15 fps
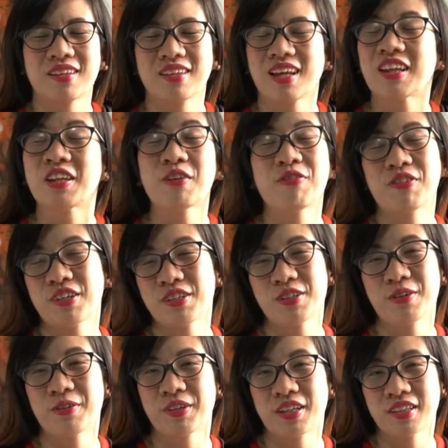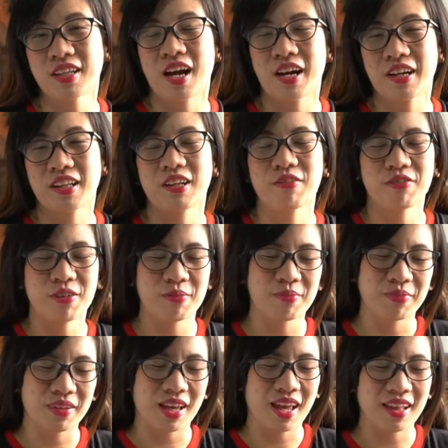a different tone entirely from
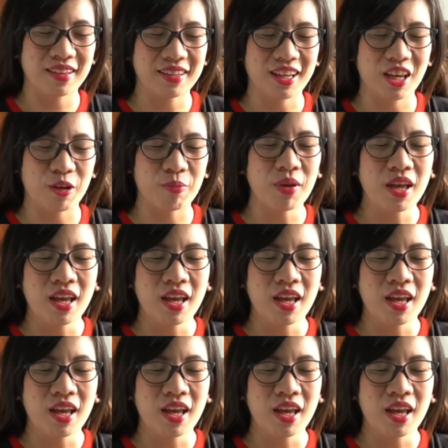Endgame.